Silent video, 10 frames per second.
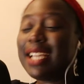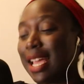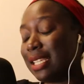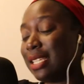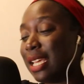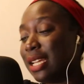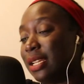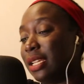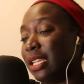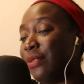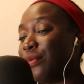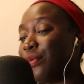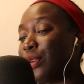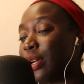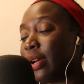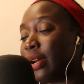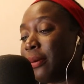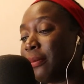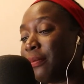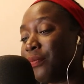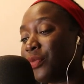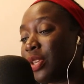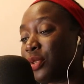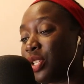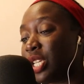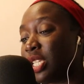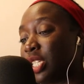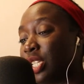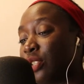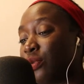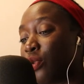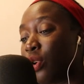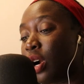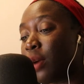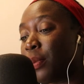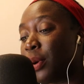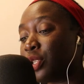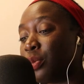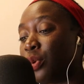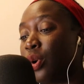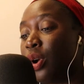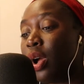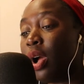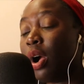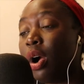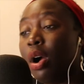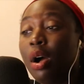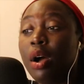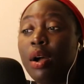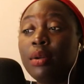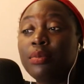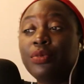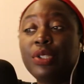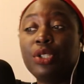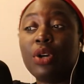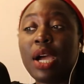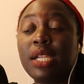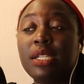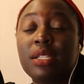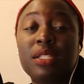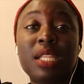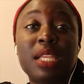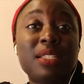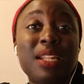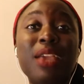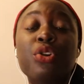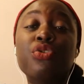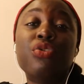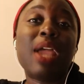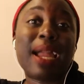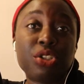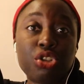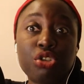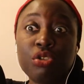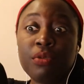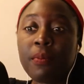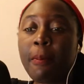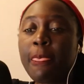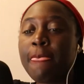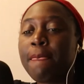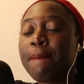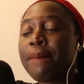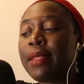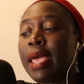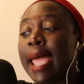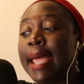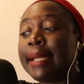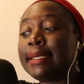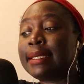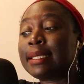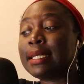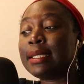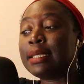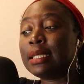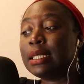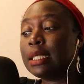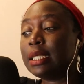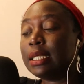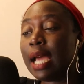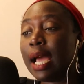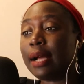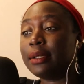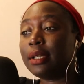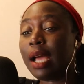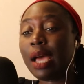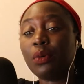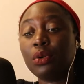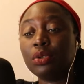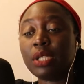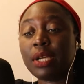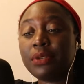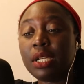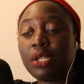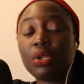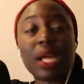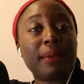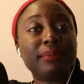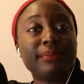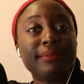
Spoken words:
As I said, leave some suggestions for possible video ideas, things that I could react to. And yeah, I will definitely do that.